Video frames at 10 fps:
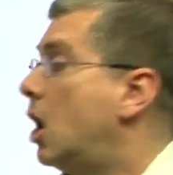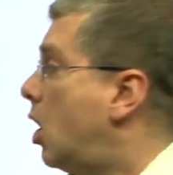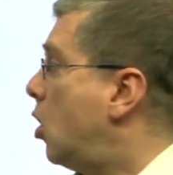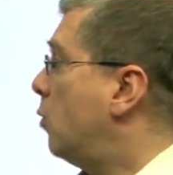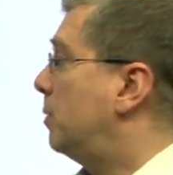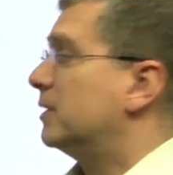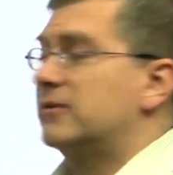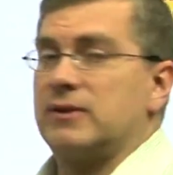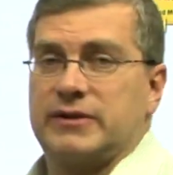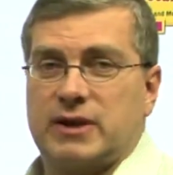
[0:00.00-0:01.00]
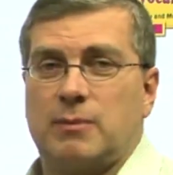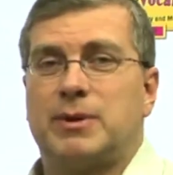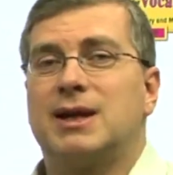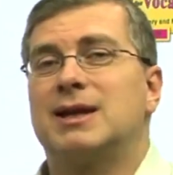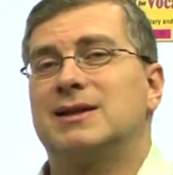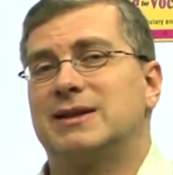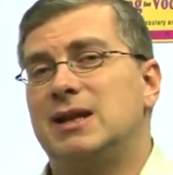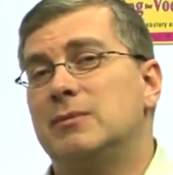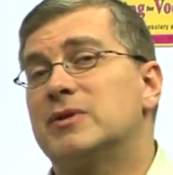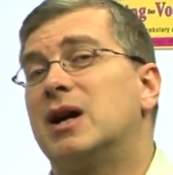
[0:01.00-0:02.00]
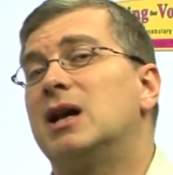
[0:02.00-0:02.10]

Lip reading: Hope is for something that seems